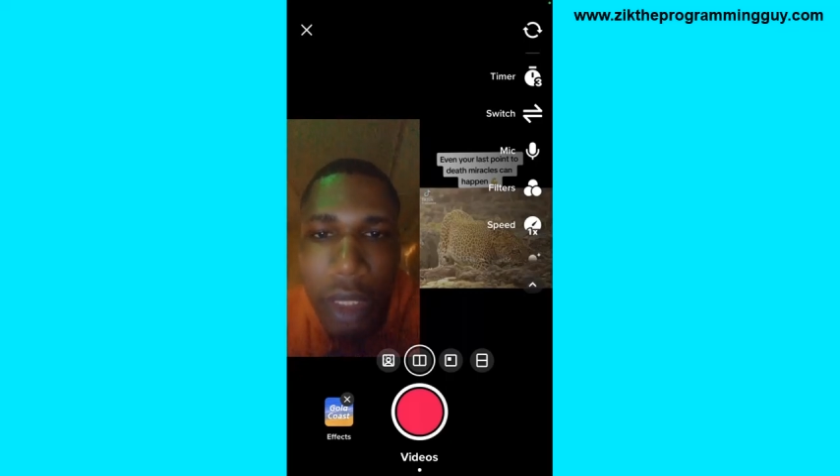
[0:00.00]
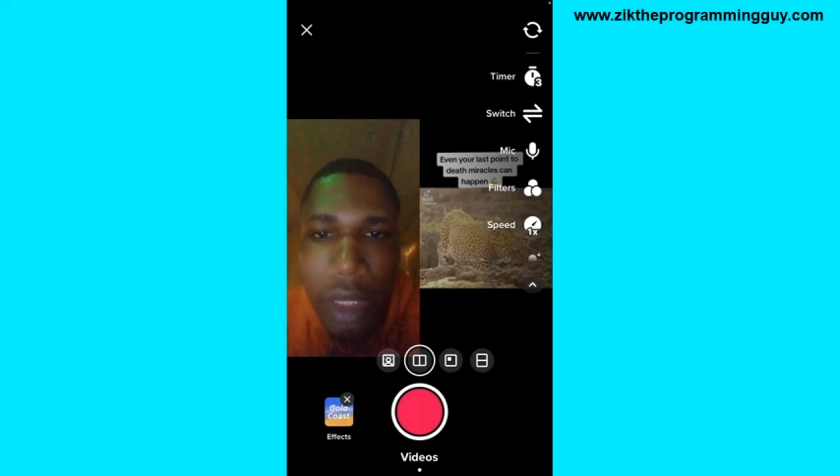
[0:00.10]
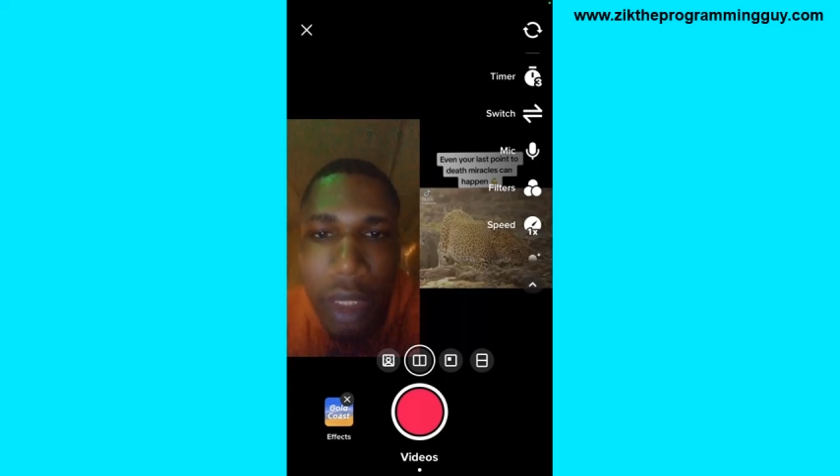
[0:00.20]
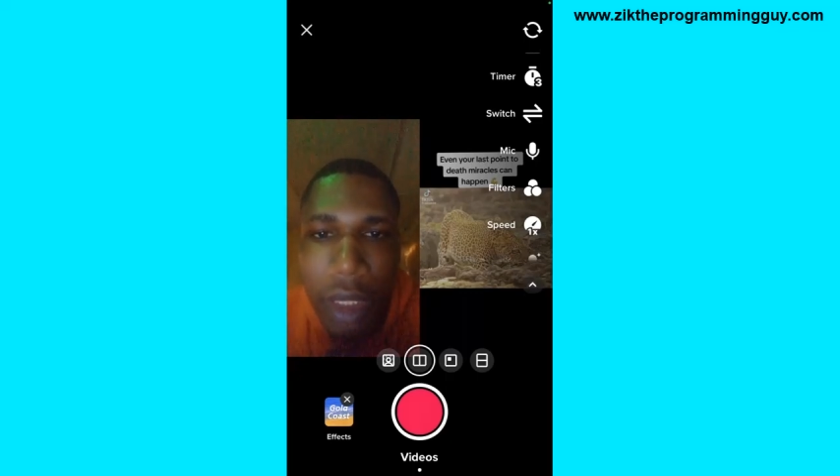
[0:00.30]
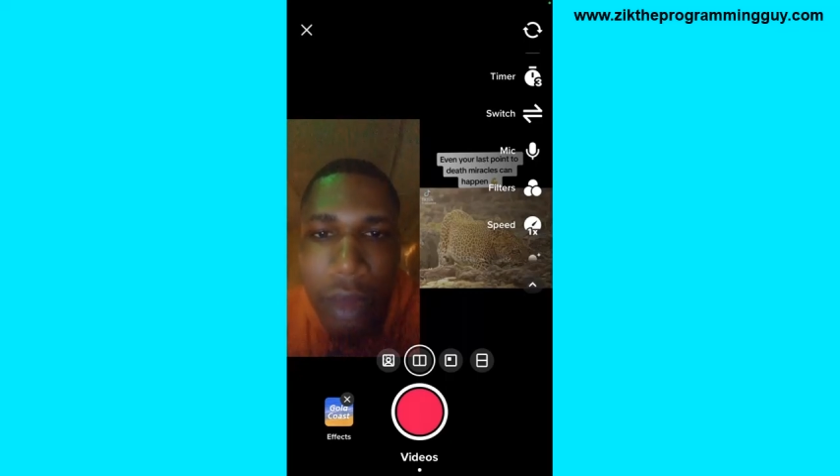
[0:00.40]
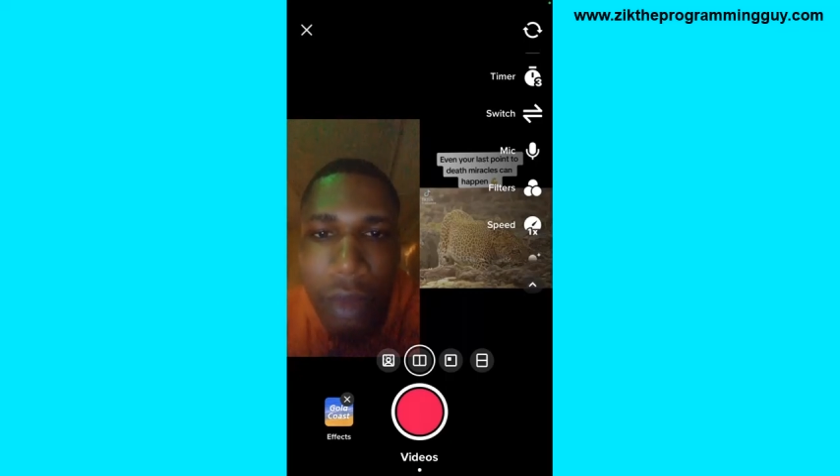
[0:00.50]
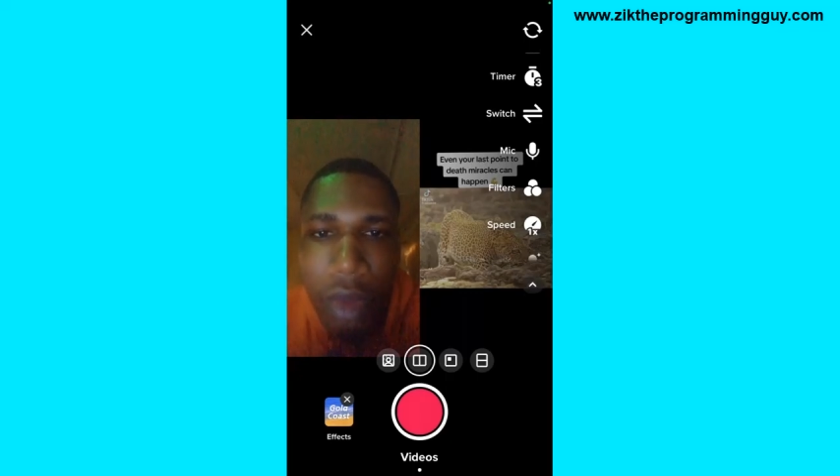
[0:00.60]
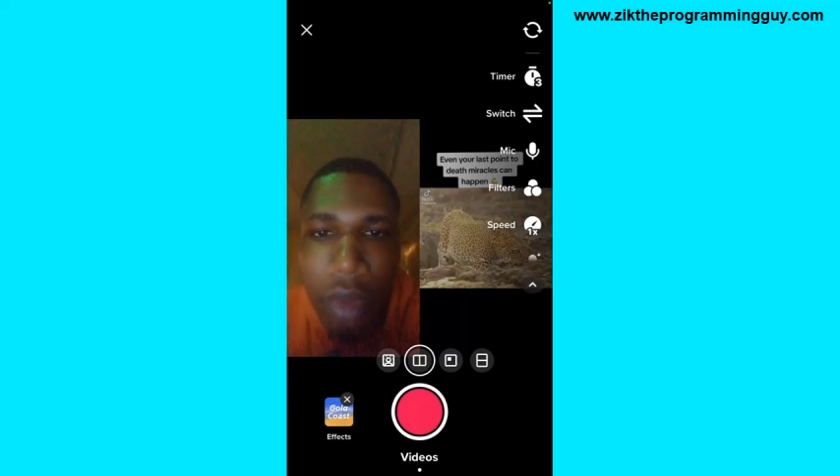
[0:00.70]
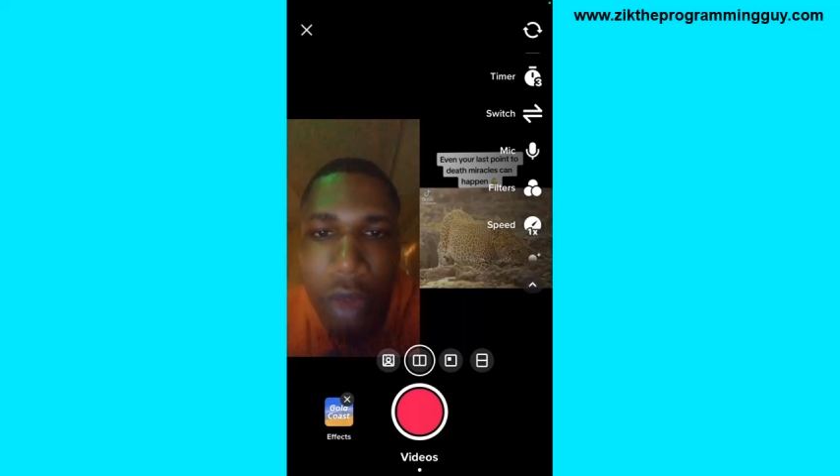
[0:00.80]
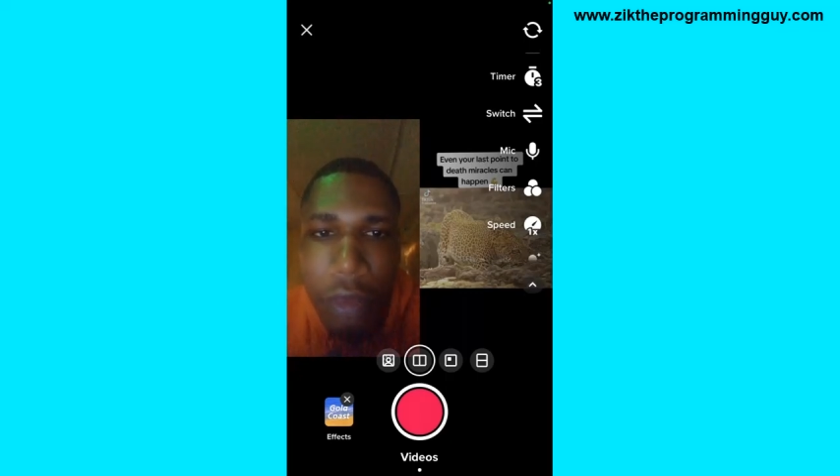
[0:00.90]
in
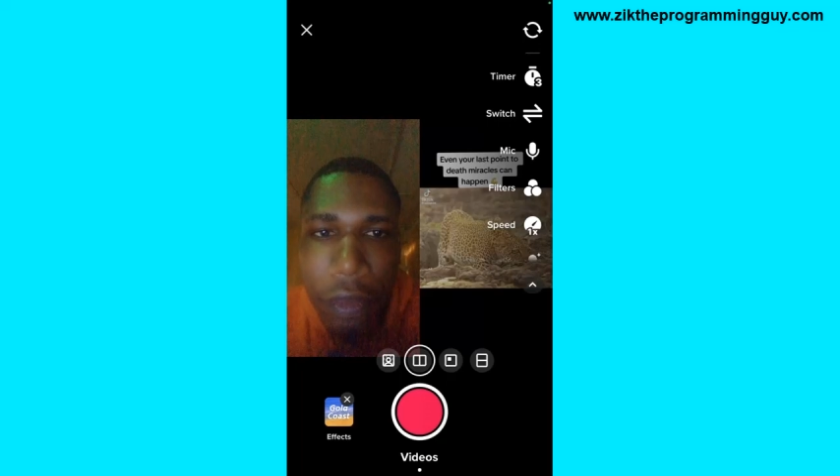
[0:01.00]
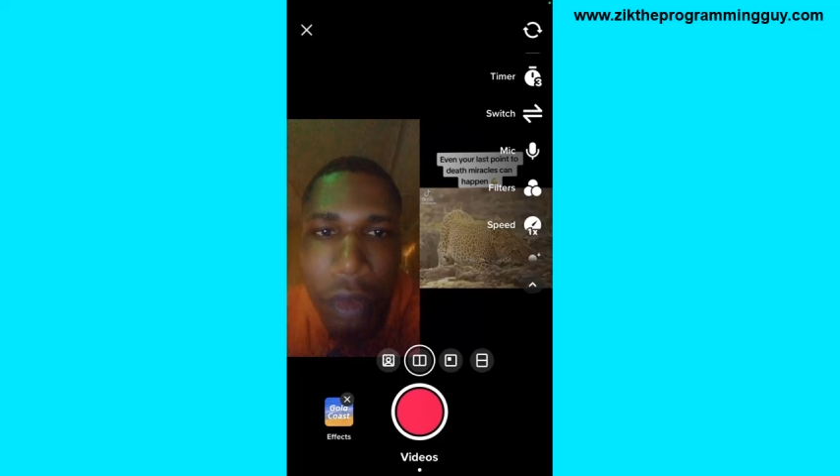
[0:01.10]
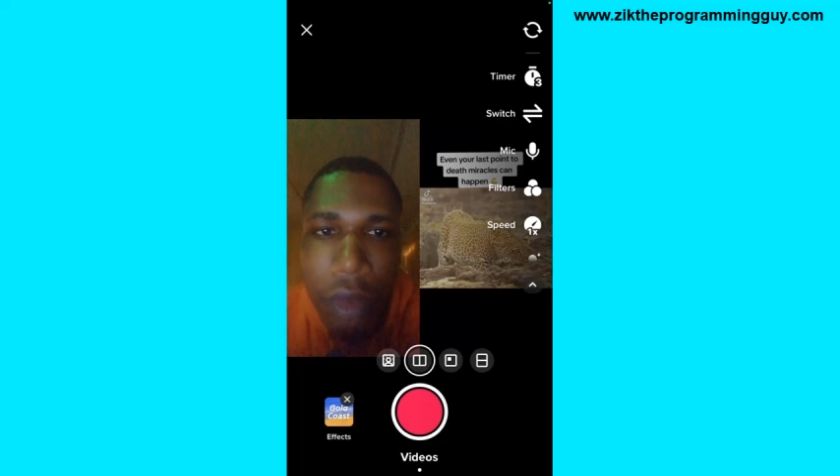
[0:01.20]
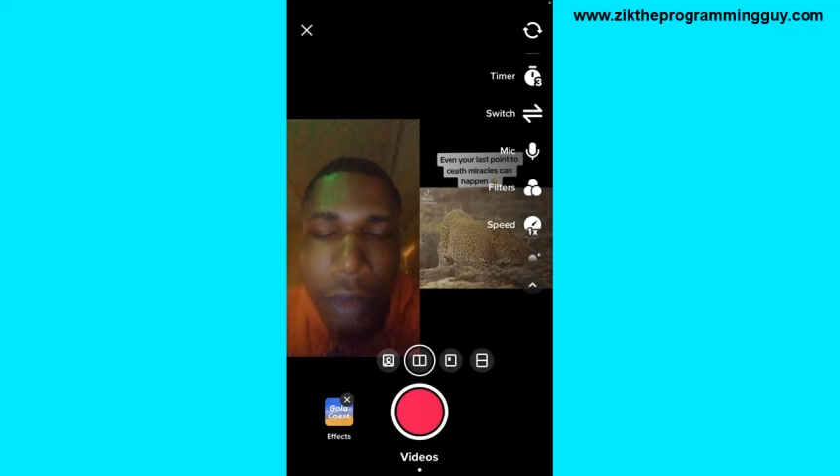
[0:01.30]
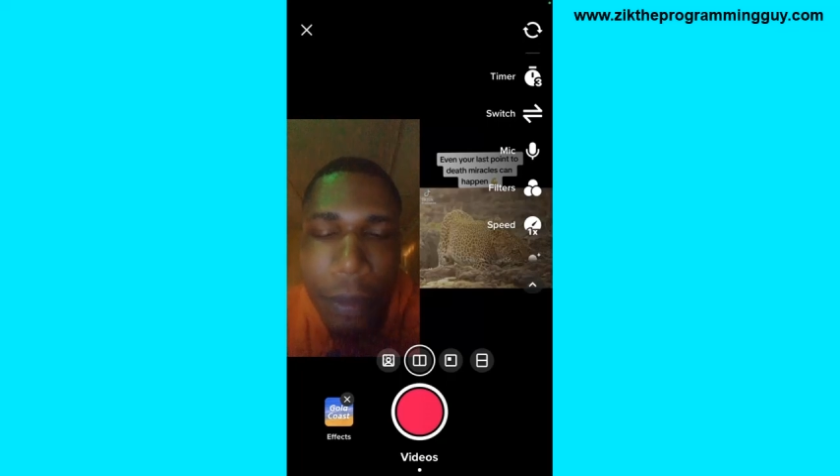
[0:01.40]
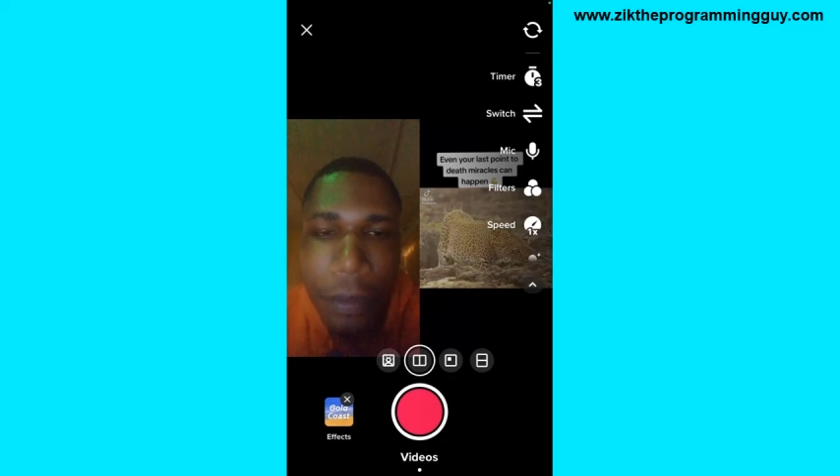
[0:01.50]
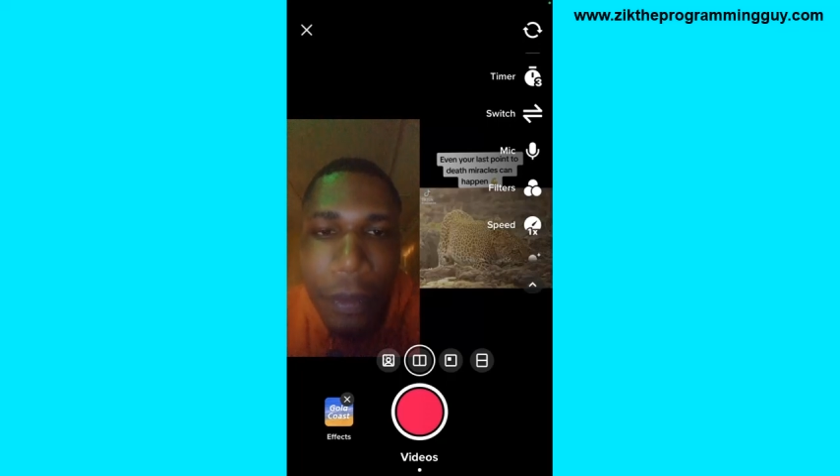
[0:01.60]
on your phone,